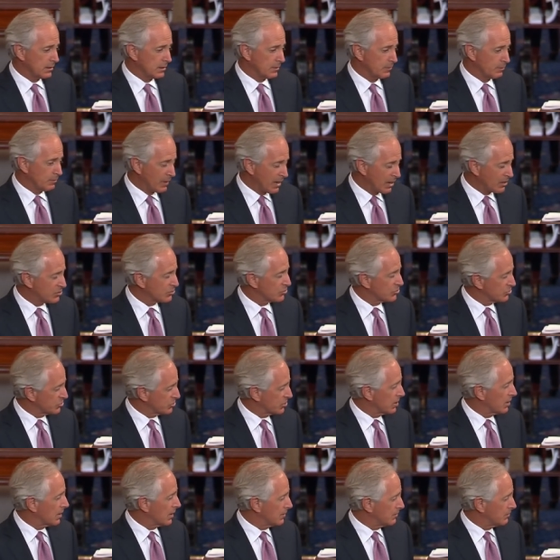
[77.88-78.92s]
measures
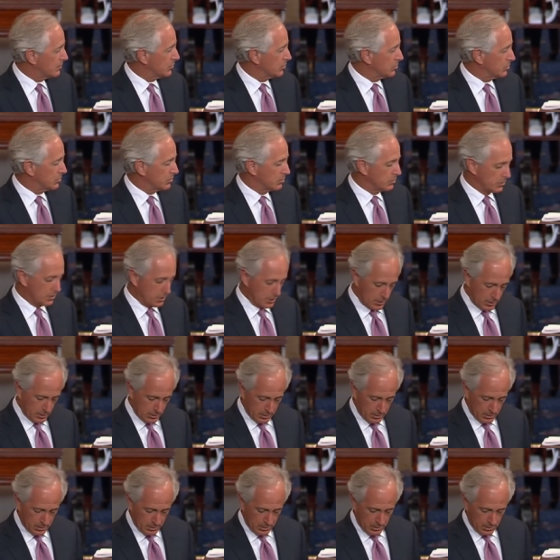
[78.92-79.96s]
up to
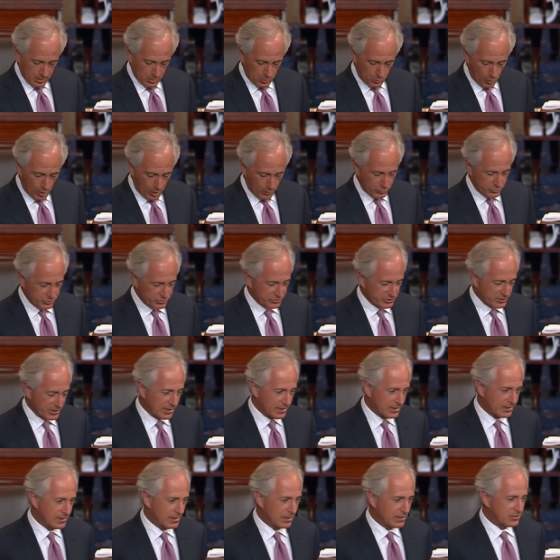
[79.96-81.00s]
what was
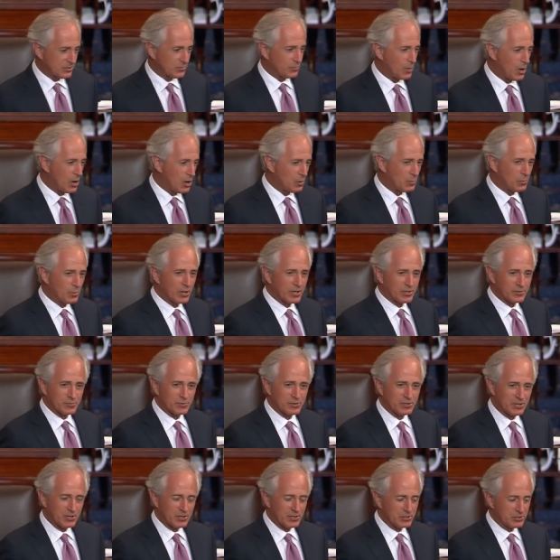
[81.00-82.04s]
said in that small
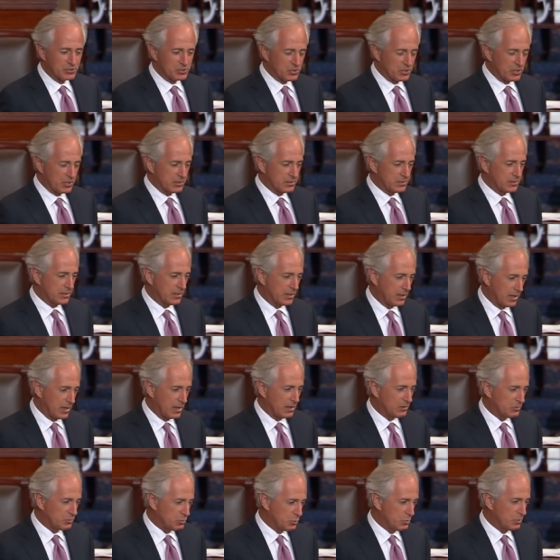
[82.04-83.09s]
Presbyterian church
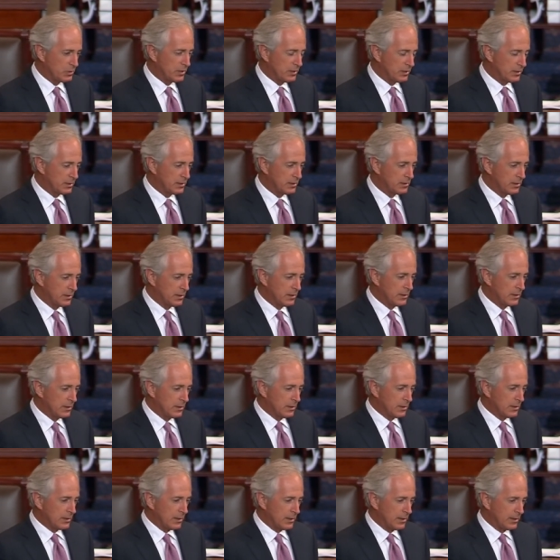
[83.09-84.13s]
last week.
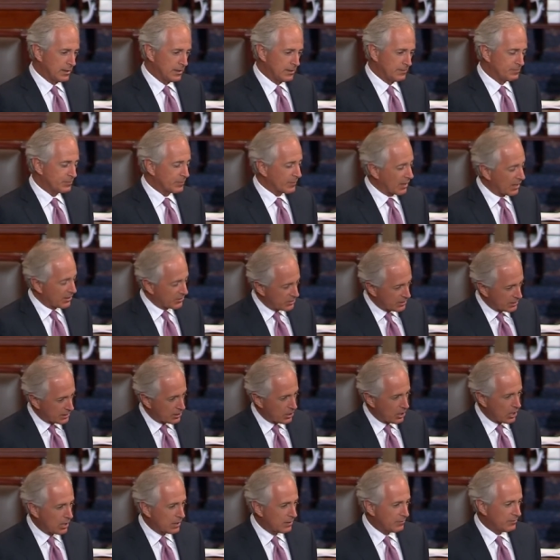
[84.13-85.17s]
I think
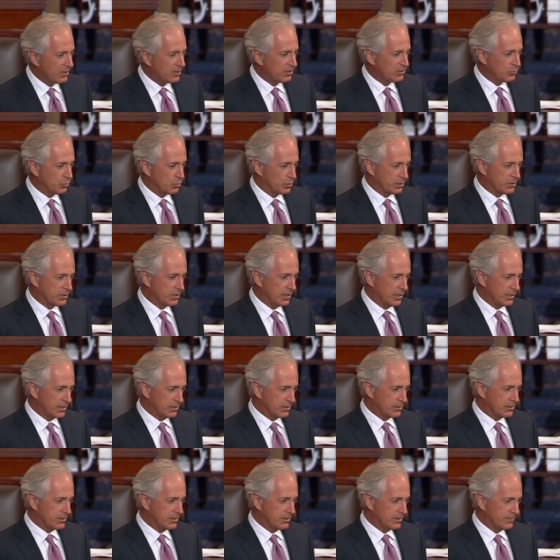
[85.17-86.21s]
all of us were
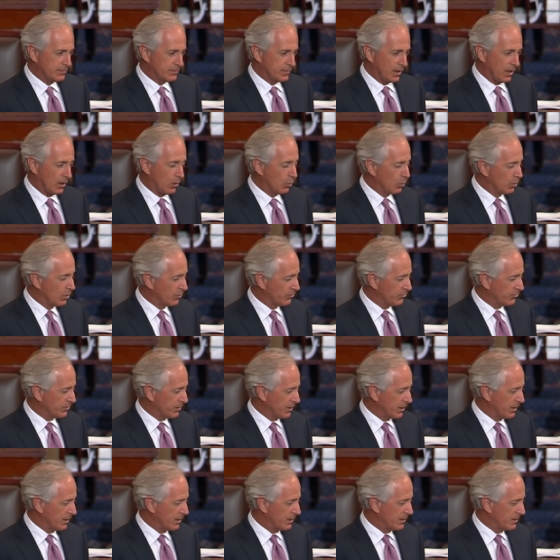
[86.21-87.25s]
touched. I will
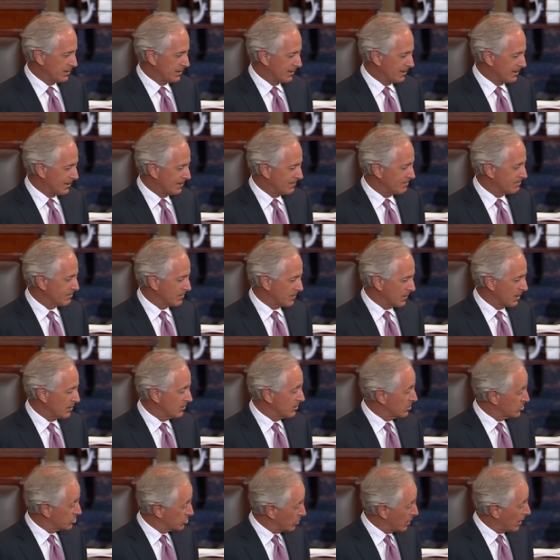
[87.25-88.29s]
say
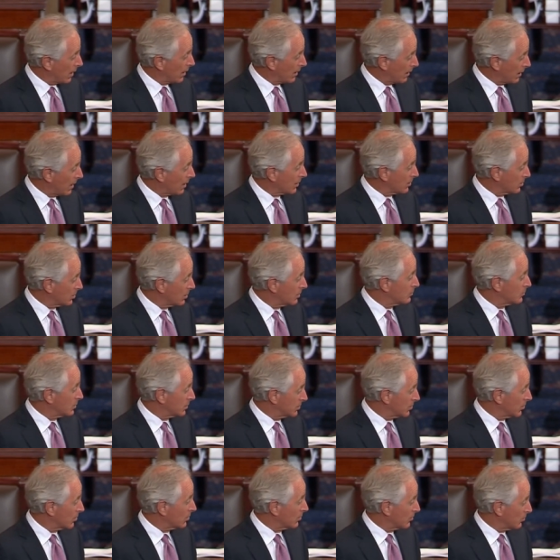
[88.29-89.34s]
that you had a lot of good
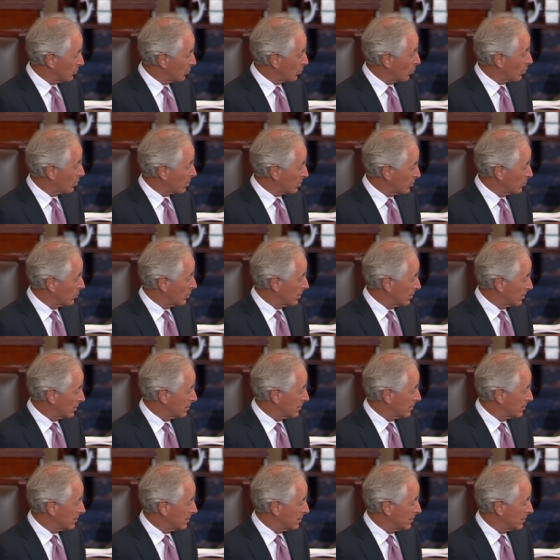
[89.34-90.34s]
material to work with,